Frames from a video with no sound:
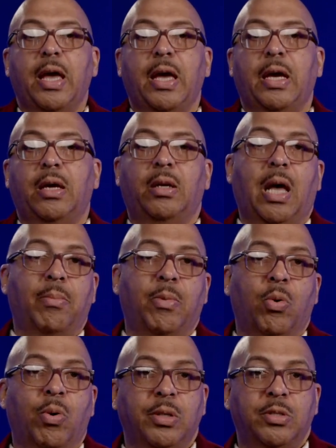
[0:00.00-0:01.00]
And I'm
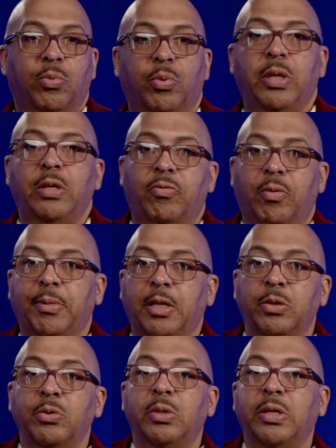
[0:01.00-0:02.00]
going to read from the
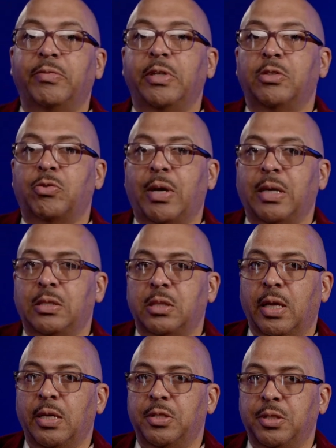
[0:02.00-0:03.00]
New Living
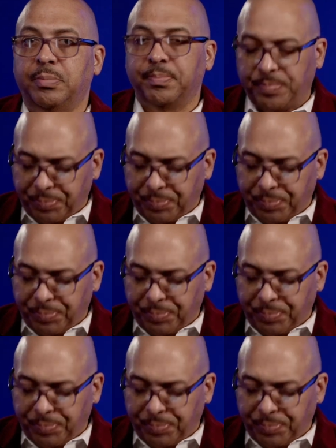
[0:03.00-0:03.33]
Translation.